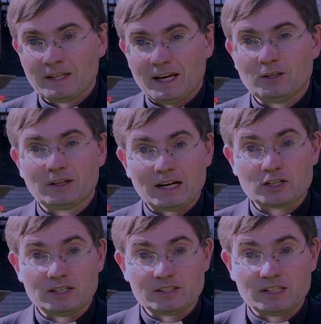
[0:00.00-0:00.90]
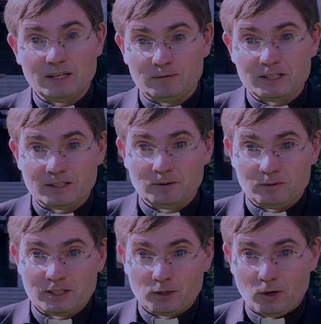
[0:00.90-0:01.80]
And you can actually see a
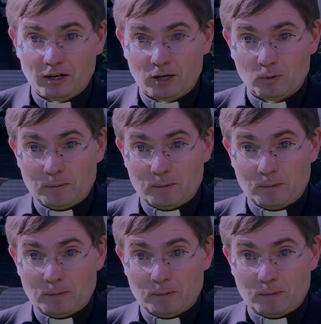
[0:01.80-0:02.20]
video on our